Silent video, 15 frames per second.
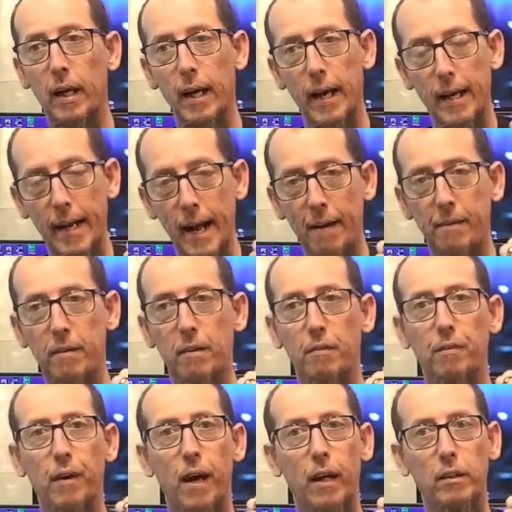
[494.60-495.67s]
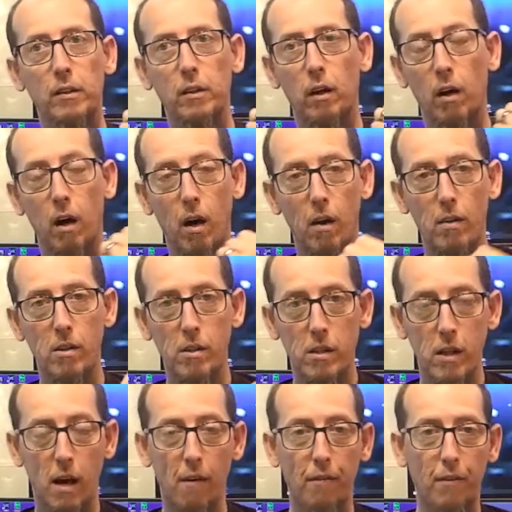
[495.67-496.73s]
and After Effects and all the
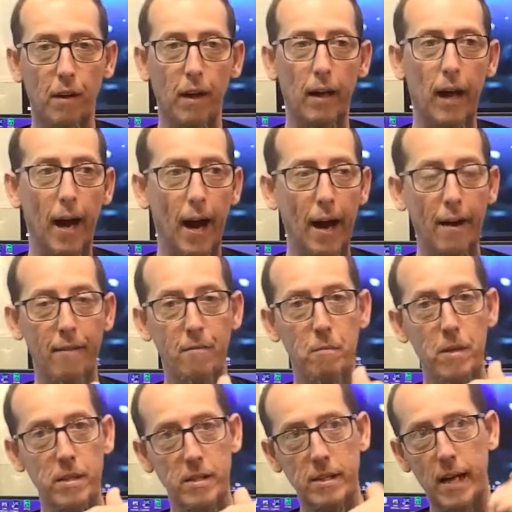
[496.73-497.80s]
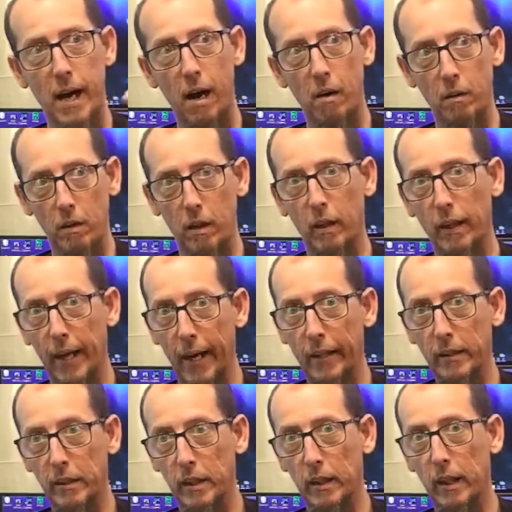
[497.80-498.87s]
stuff that I've missed out the
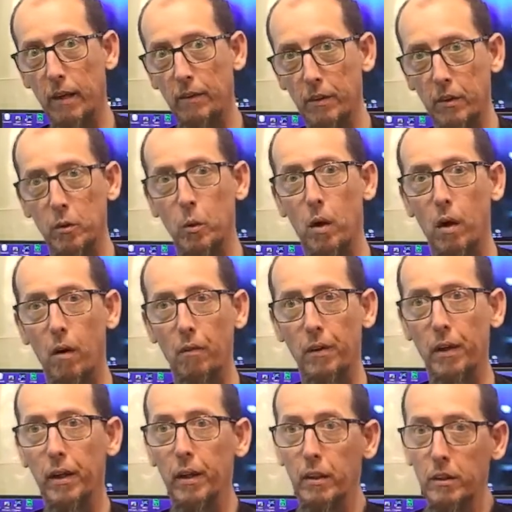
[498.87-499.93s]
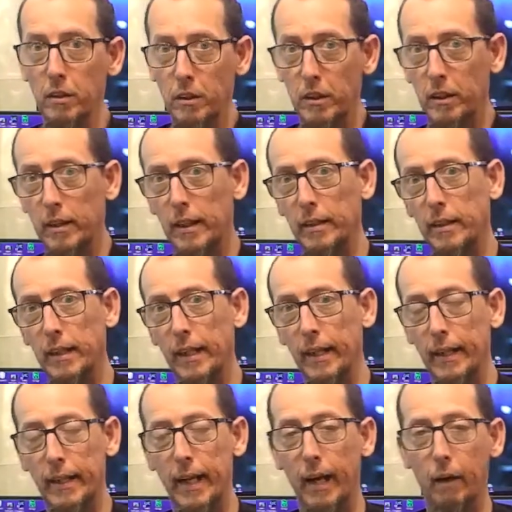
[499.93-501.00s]
last 11, 12 years since I set
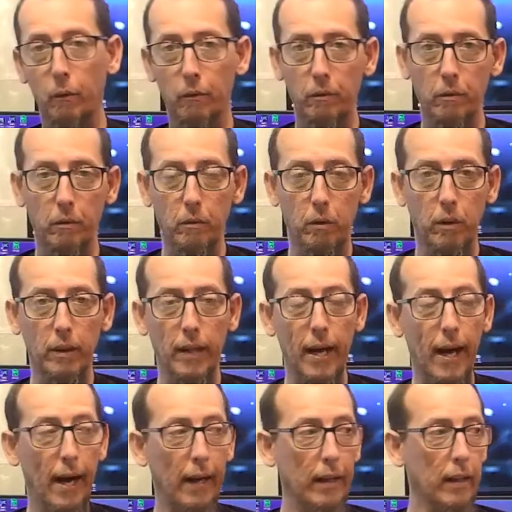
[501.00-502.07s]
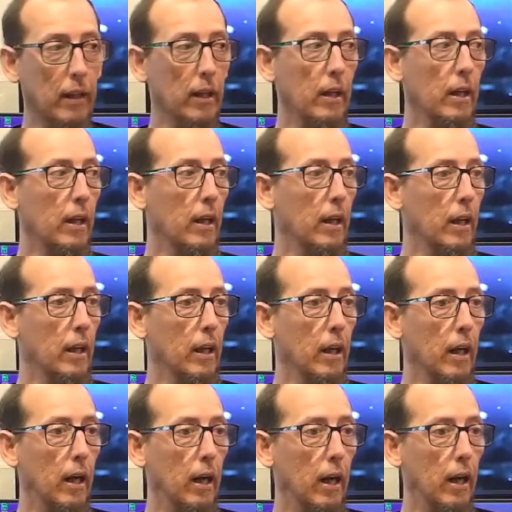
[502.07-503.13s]
it down with that.
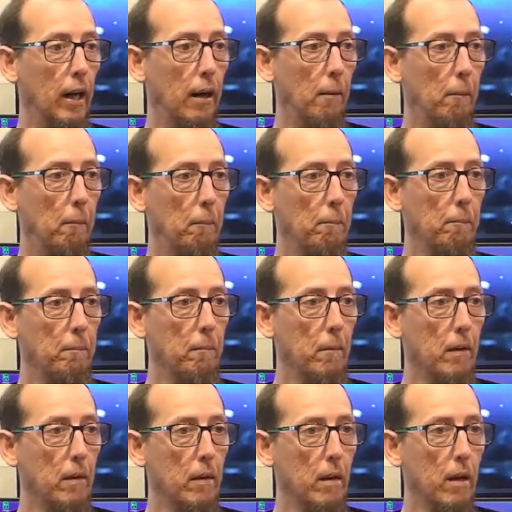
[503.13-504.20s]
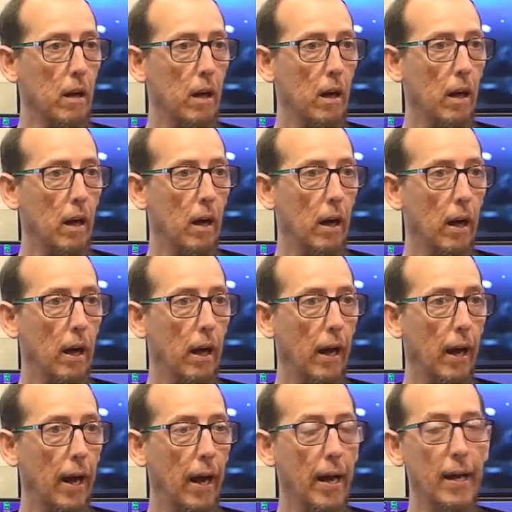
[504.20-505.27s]
And
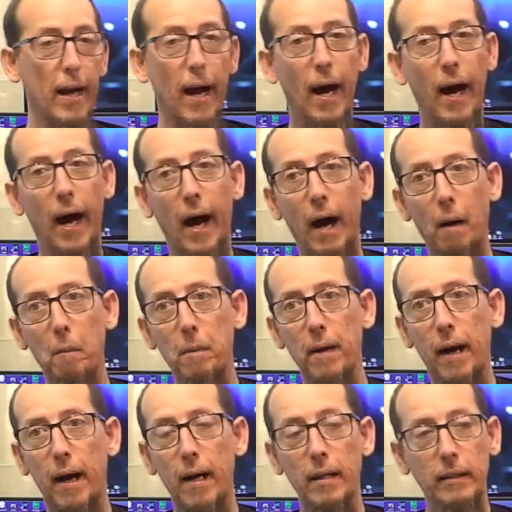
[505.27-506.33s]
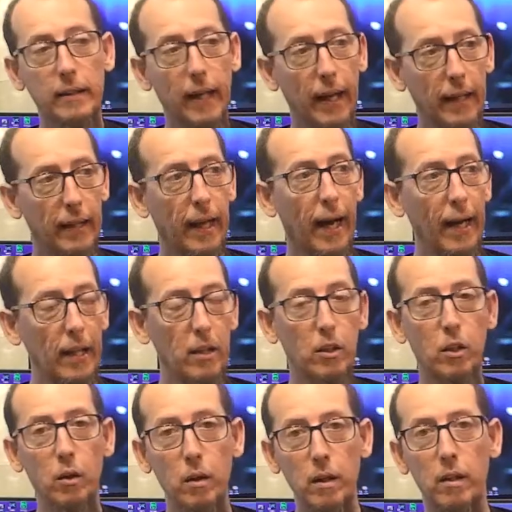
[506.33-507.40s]
I'll be honest, I like
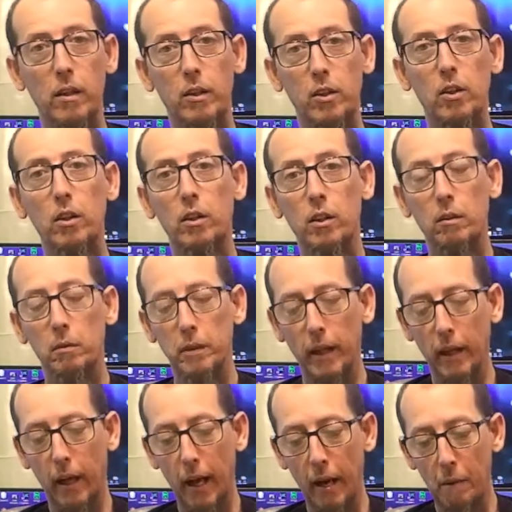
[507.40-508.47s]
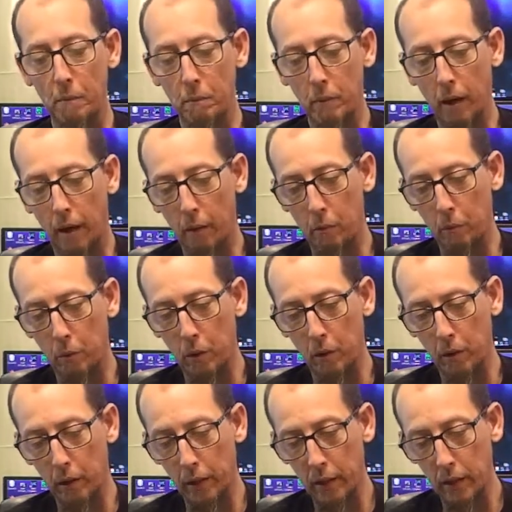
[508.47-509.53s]
doing this YouTube channel. I'm
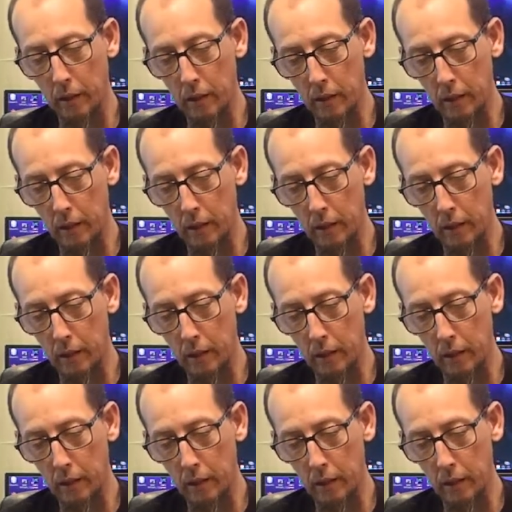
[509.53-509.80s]
really